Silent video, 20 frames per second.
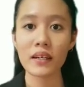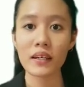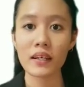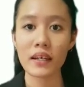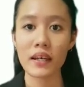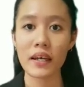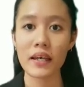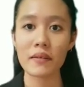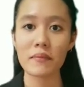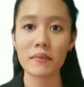
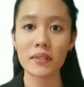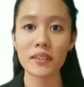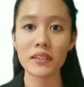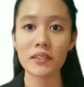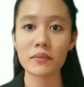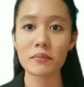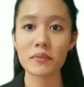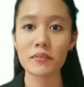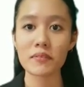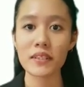and my
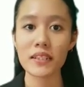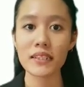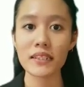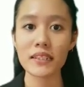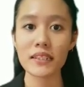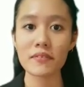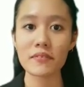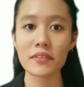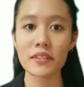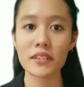
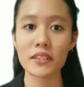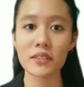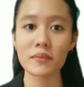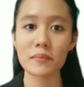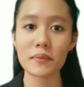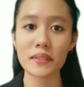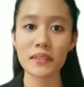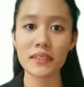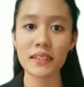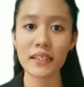supervisor for this
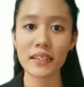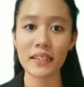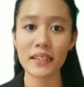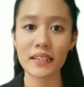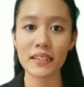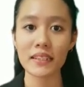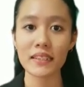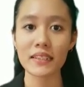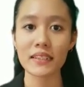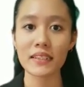project
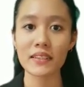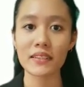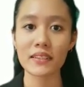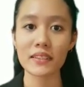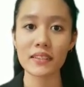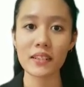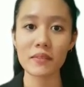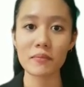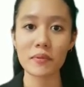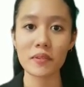is
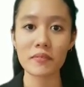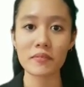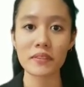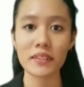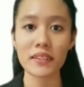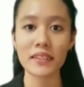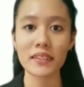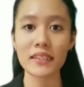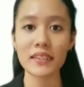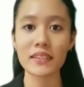Associate
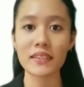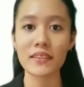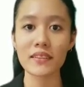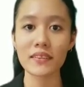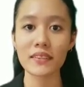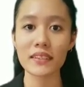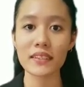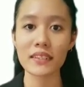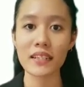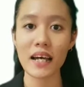Professor
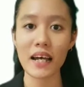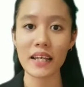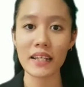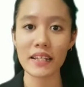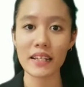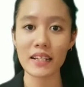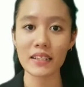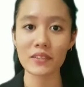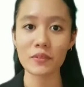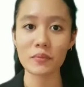Dr. Aida
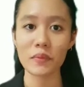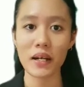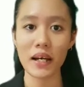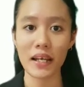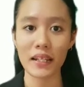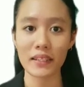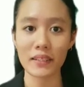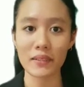Timahat.